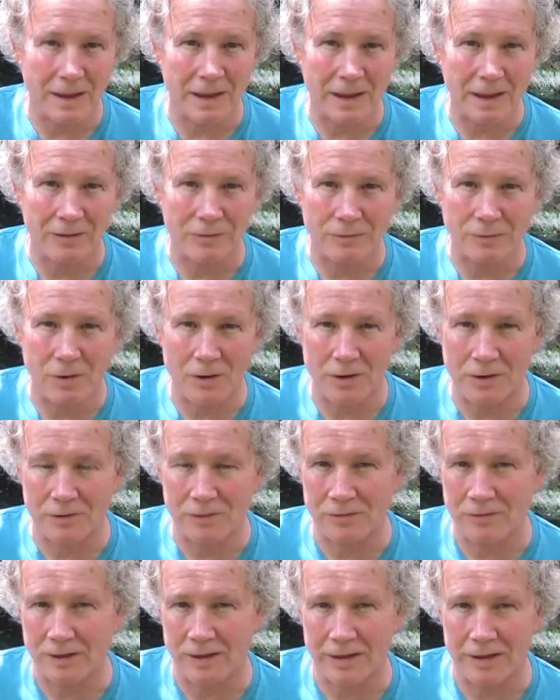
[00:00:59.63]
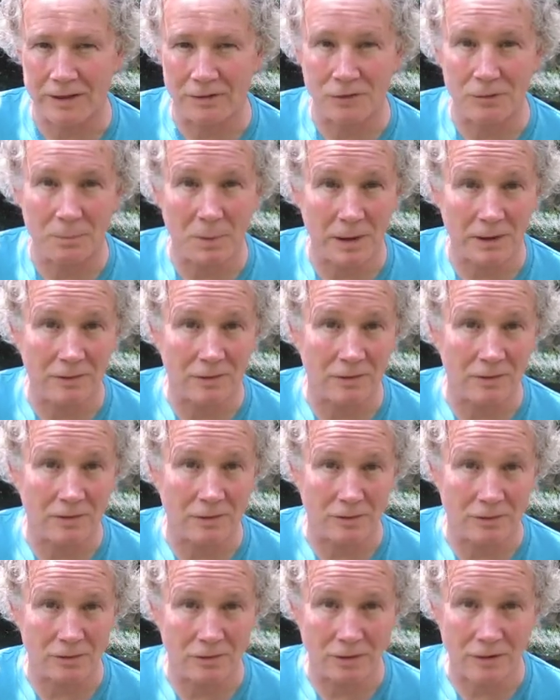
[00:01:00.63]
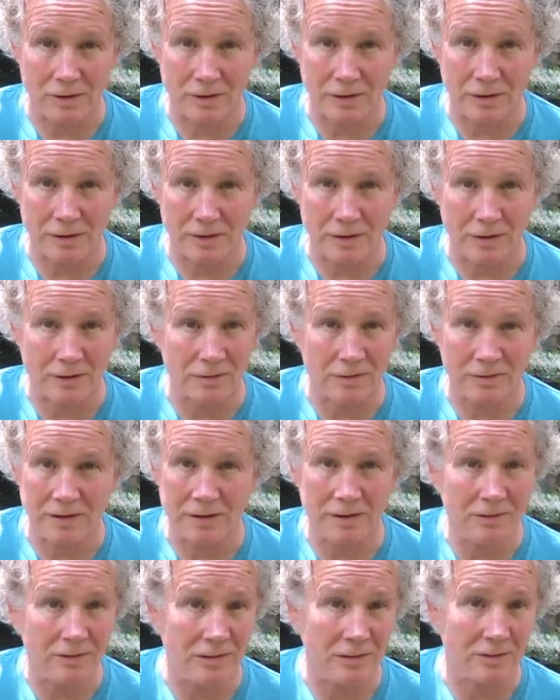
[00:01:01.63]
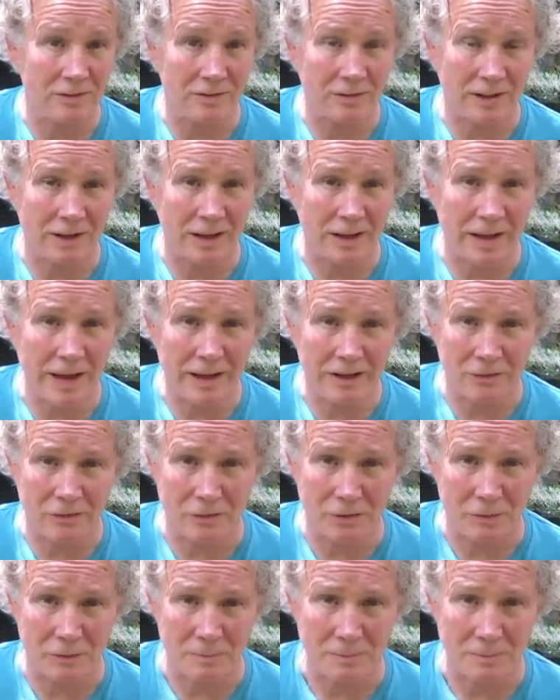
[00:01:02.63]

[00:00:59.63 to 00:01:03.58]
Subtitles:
As far as the space is concerned, and it's the easiest to connect to.